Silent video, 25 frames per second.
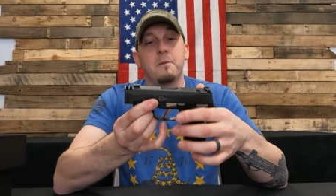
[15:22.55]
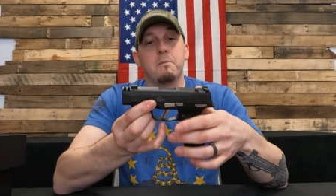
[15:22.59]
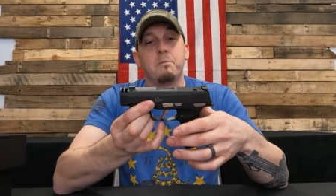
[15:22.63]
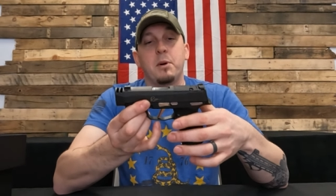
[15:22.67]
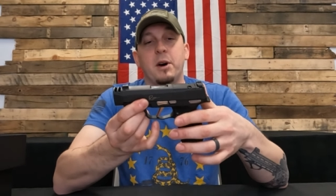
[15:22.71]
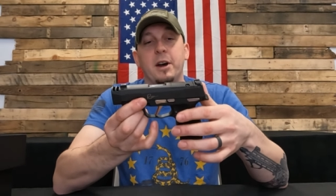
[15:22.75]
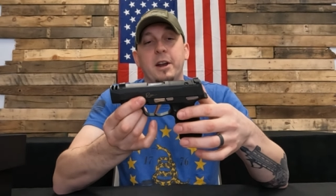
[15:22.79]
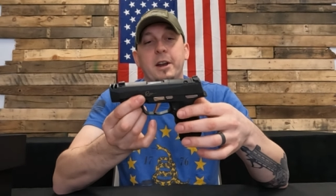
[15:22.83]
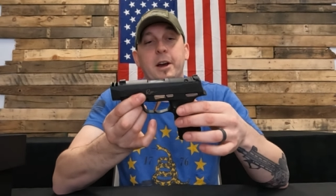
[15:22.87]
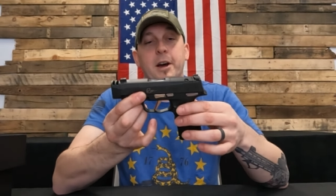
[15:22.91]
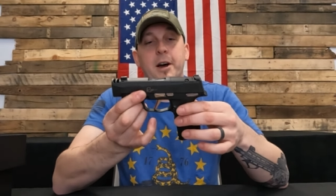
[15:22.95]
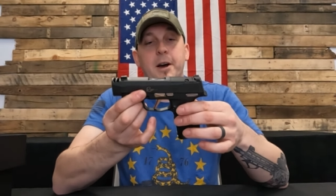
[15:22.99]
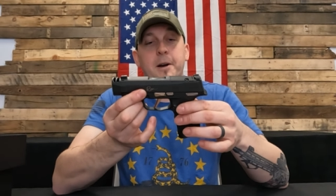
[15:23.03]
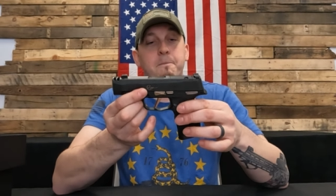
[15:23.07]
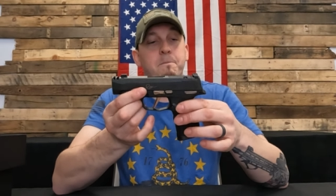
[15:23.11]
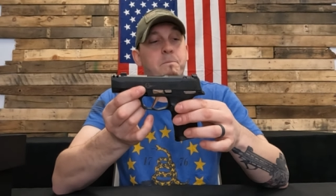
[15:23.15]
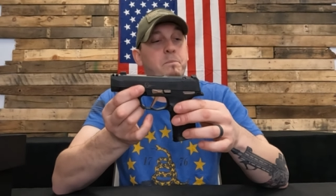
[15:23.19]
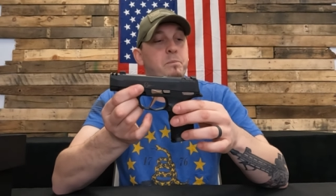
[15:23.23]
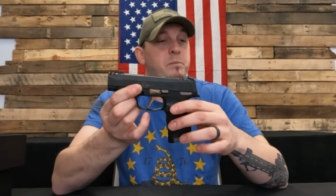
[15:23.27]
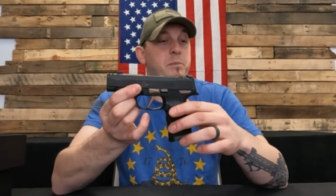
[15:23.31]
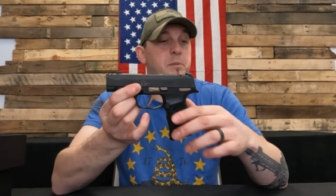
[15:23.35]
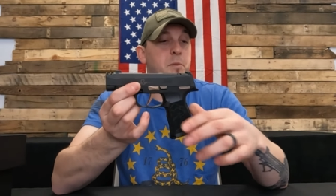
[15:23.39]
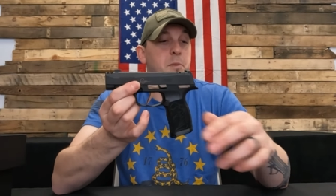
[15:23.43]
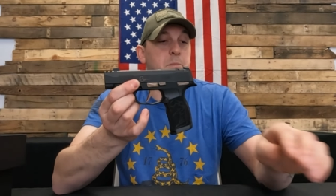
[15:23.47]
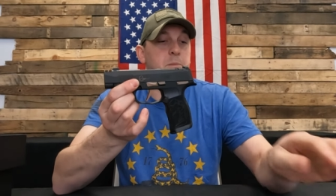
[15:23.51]
But um,
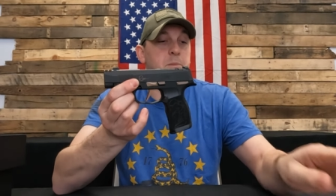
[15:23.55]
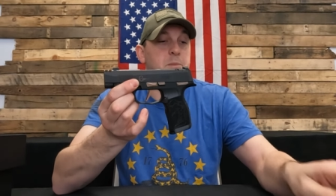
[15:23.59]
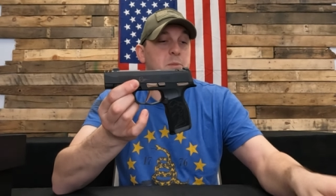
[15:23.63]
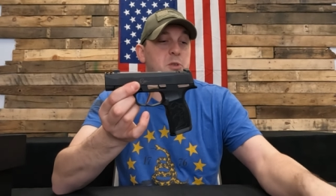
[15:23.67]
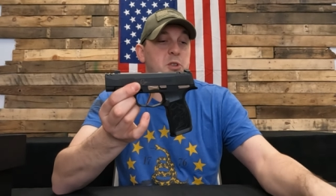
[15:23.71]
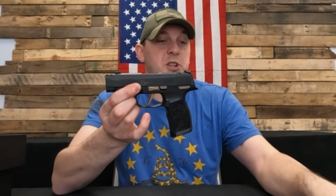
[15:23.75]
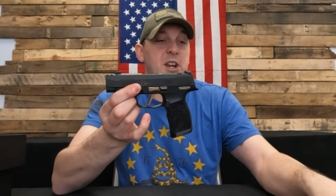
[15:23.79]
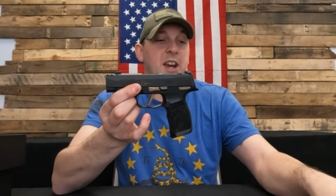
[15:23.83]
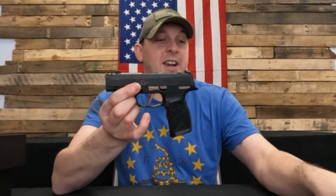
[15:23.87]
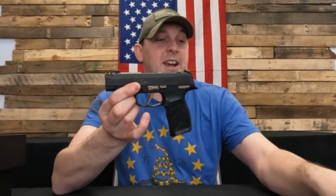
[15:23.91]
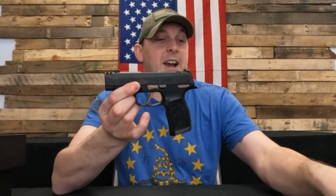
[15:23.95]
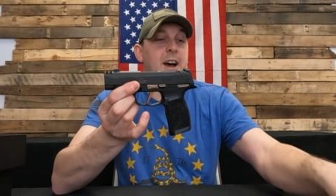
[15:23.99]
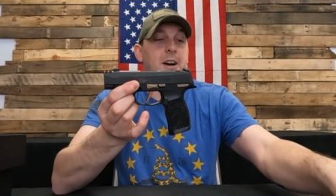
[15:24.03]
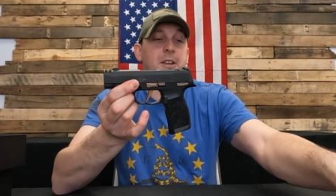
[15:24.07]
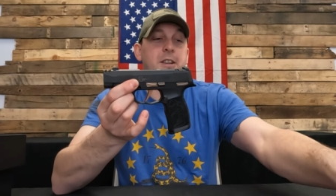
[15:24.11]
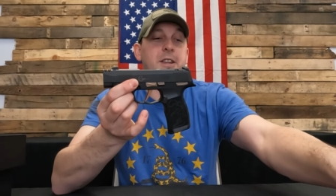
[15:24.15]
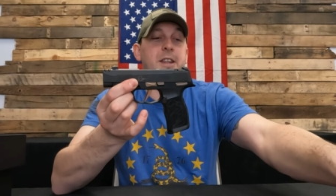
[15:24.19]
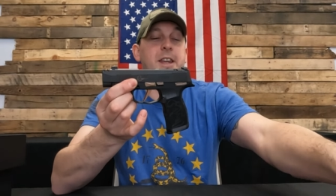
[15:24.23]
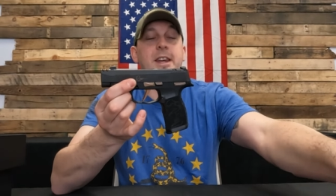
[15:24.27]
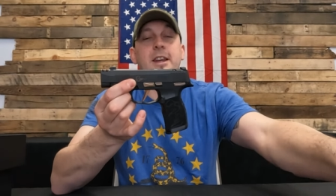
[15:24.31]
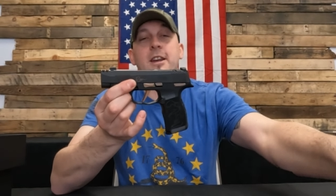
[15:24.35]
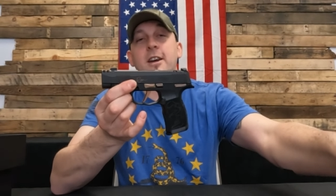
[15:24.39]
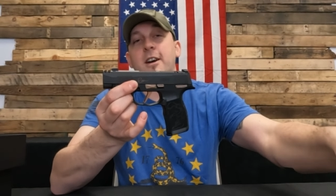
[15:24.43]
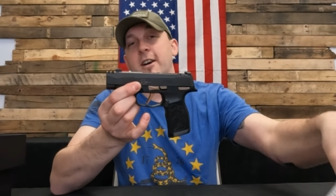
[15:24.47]
check out Lena